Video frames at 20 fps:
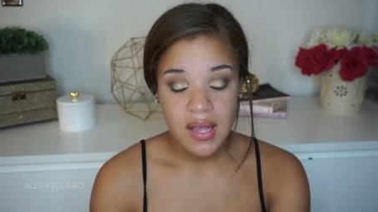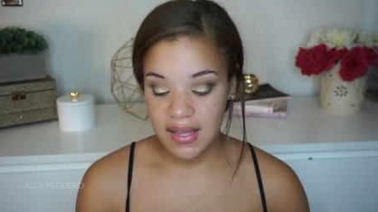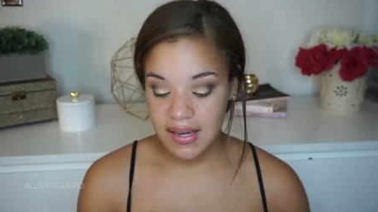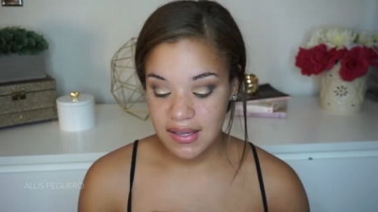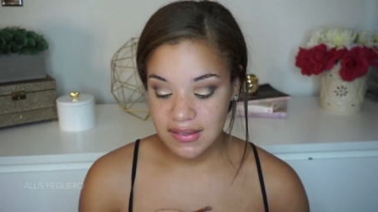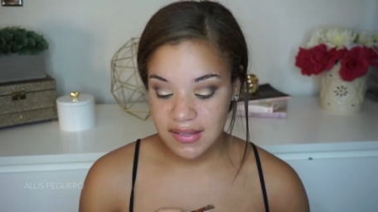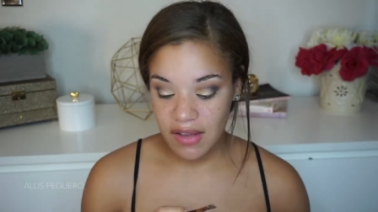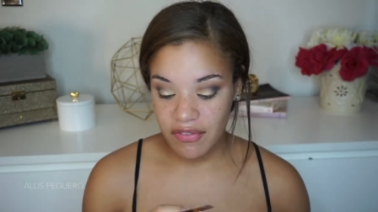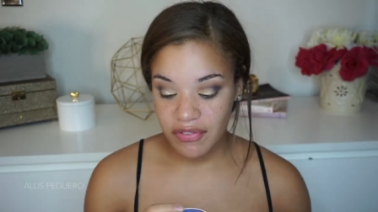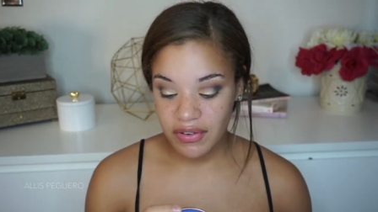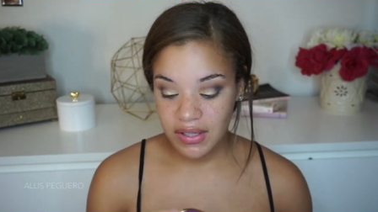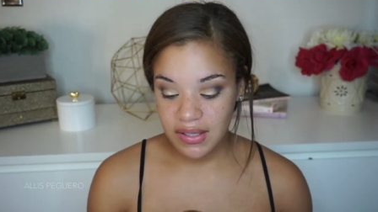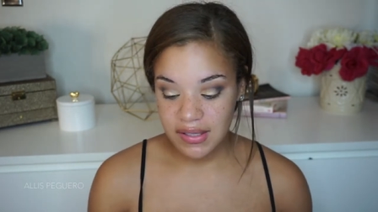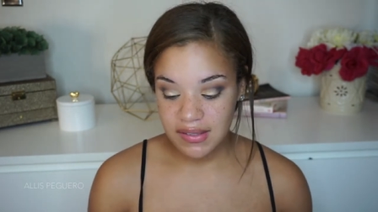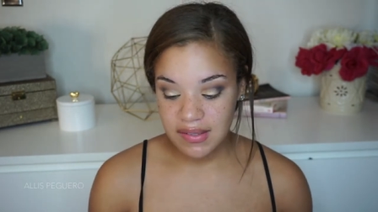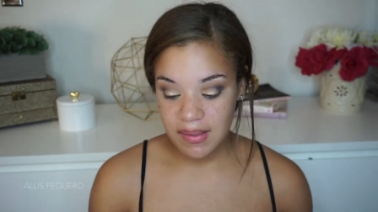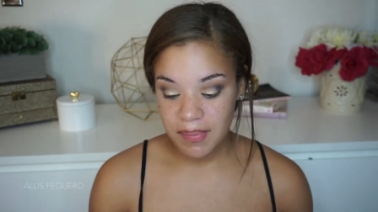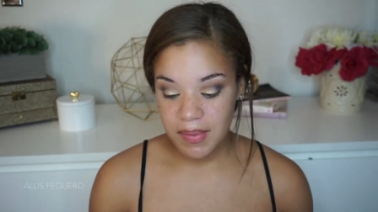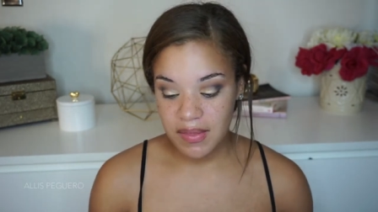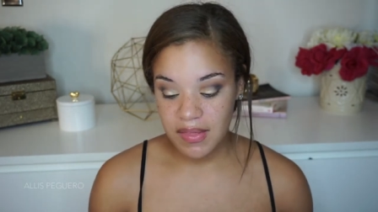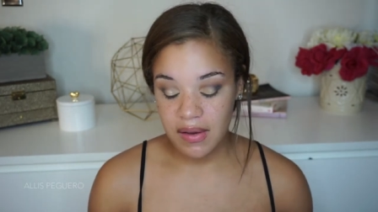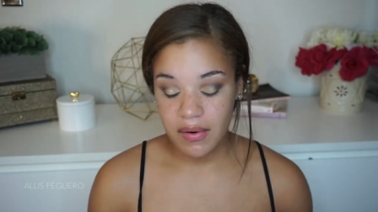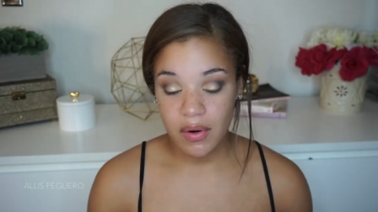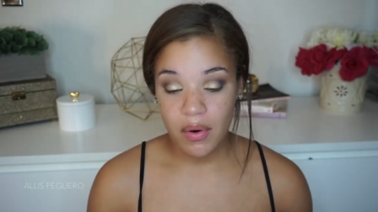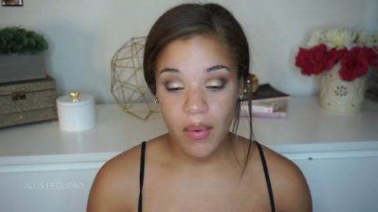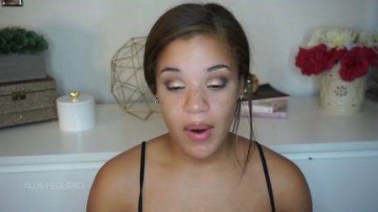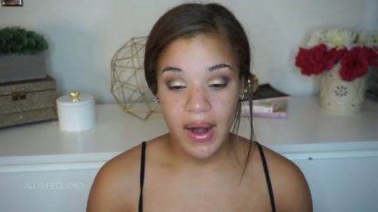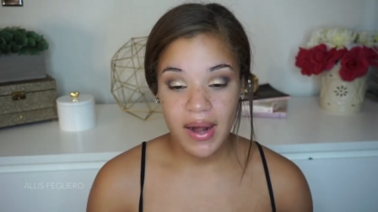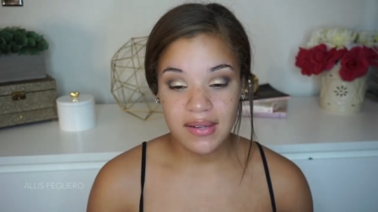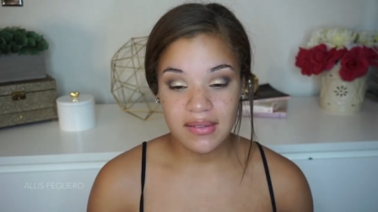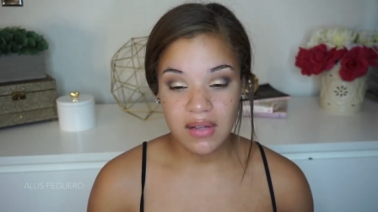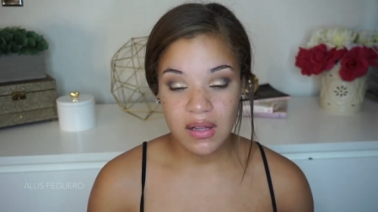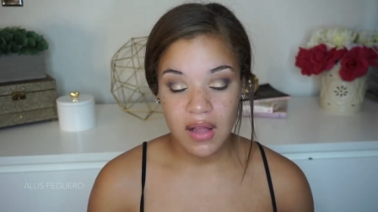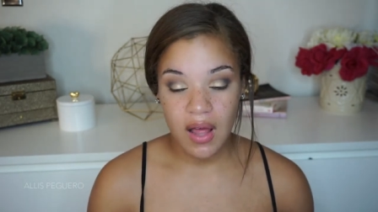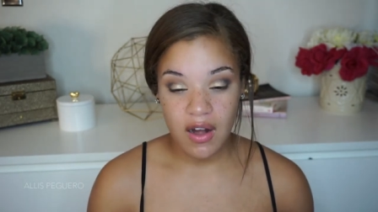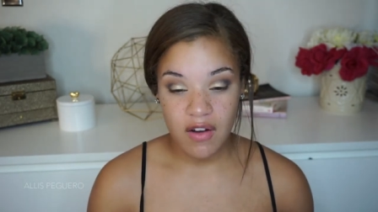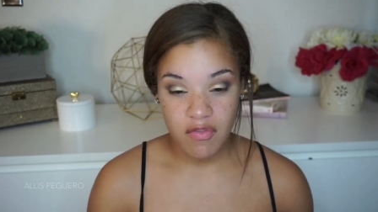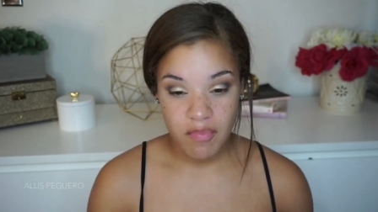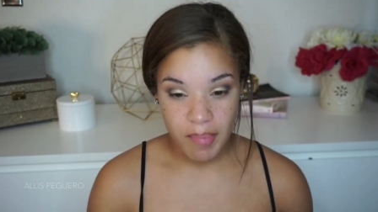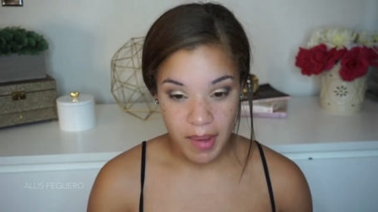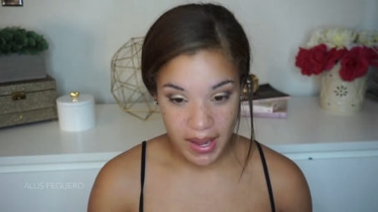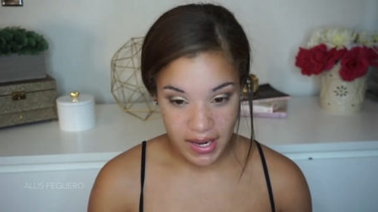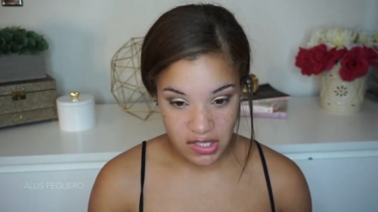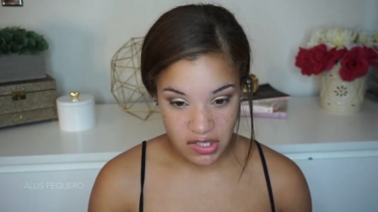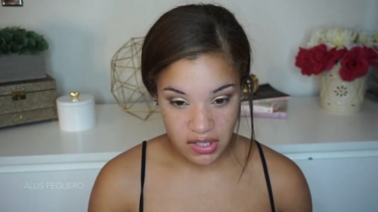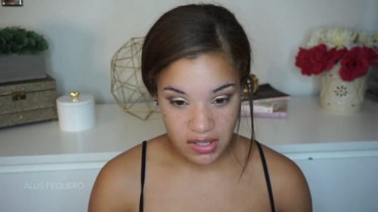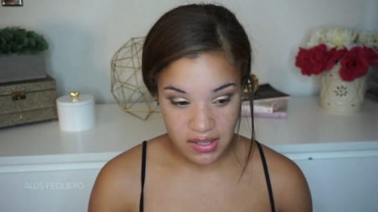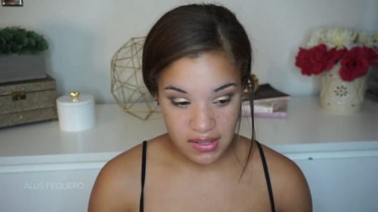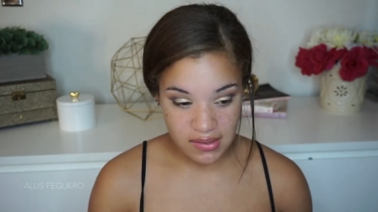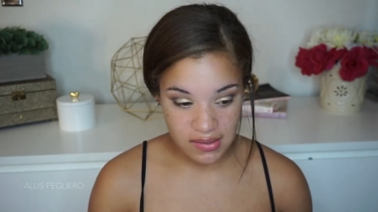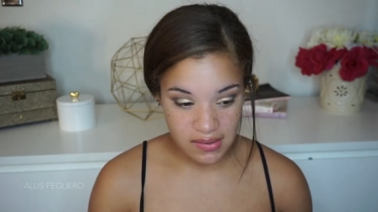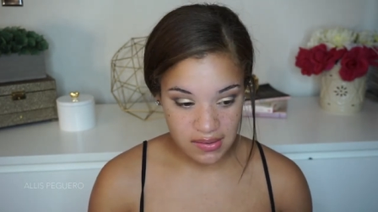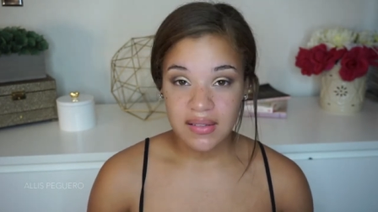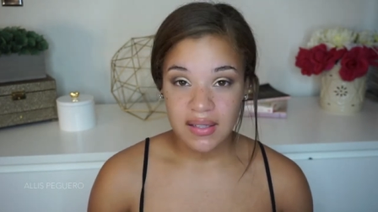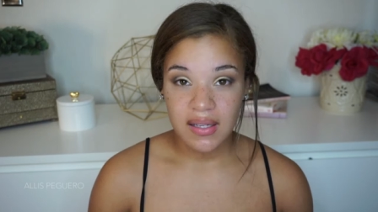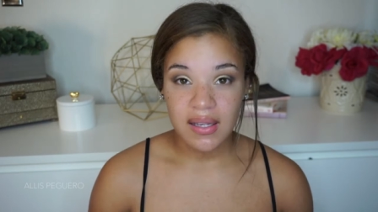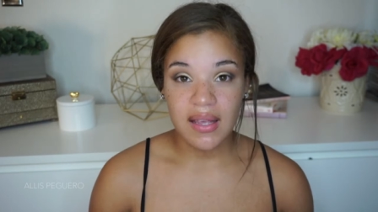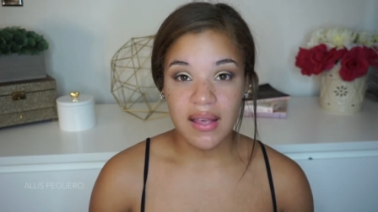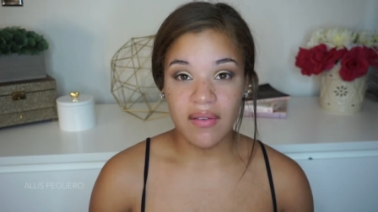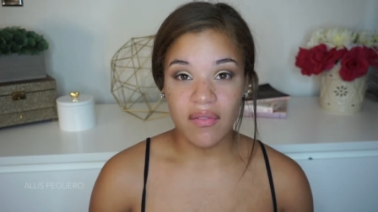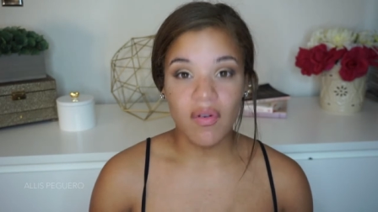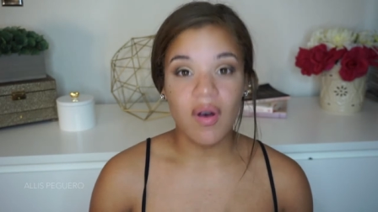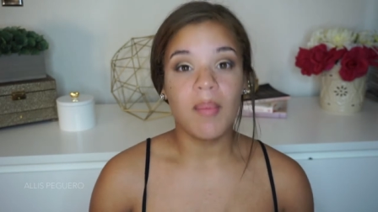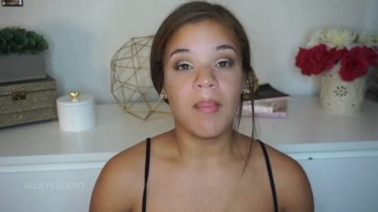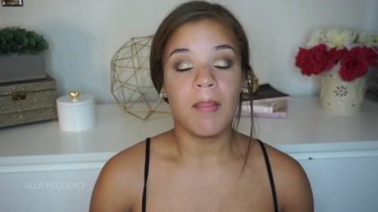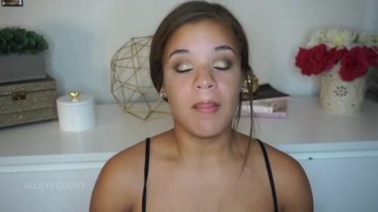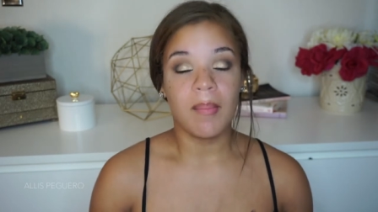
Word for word: It is definitely something that requires a lot of patience. So you give